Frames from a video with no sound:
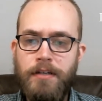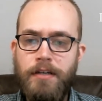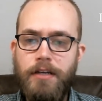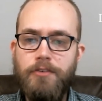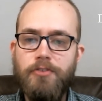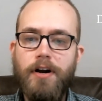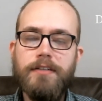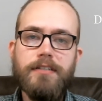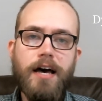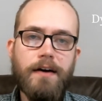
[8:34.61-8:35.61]
It
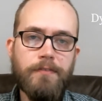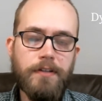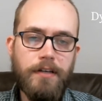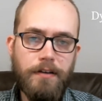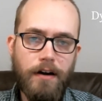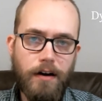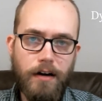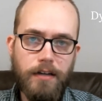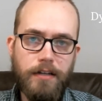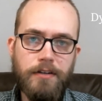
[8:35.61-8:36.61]
draws heavily
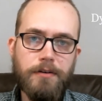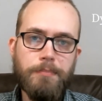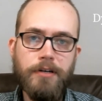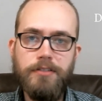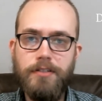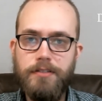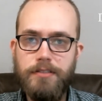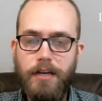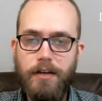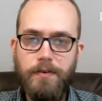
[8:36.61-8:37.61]
on interpersonal
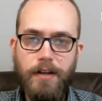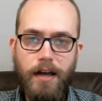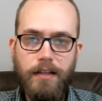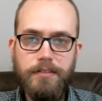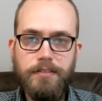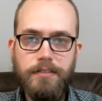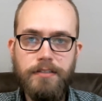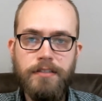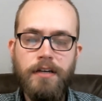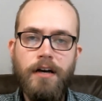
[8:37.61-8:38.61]

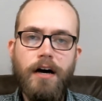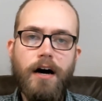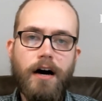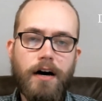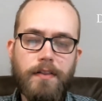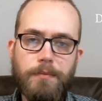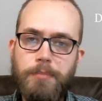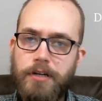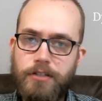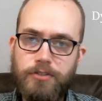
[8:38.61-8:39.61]
psychoanalysis, on the
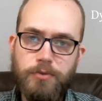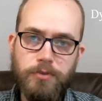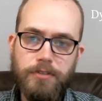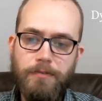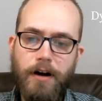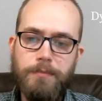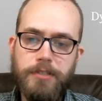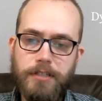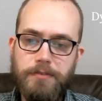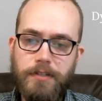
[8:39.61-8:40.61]
British schools of
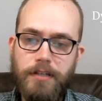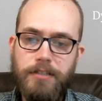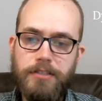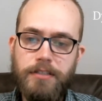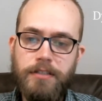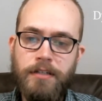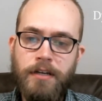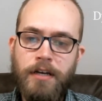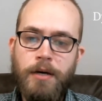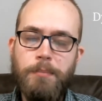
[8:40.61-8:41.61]
object relation,
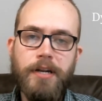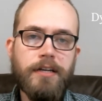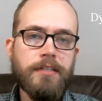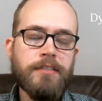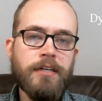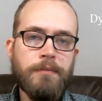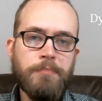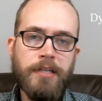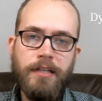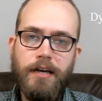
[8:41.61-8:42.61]
but it doesn't
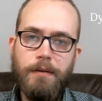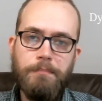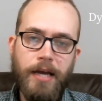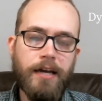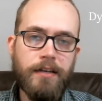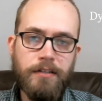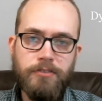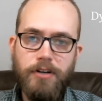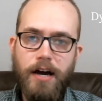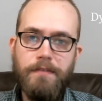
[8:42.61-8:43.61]
completely abandon
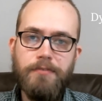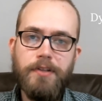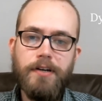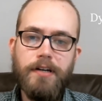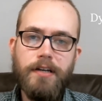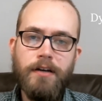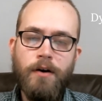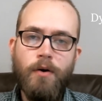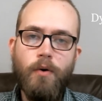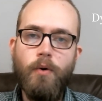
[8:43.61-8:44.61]
drive theory
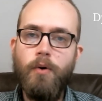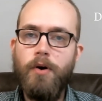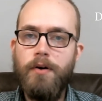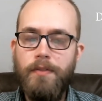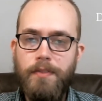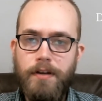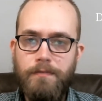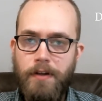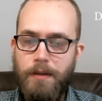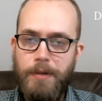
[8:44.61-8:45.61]
or the
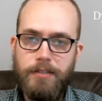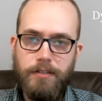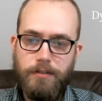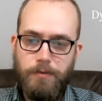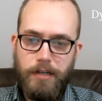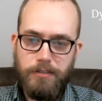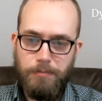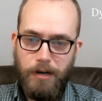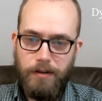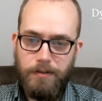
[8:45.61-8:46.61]
developmental arrest
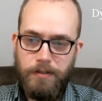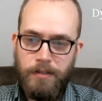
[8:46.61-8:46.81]
model.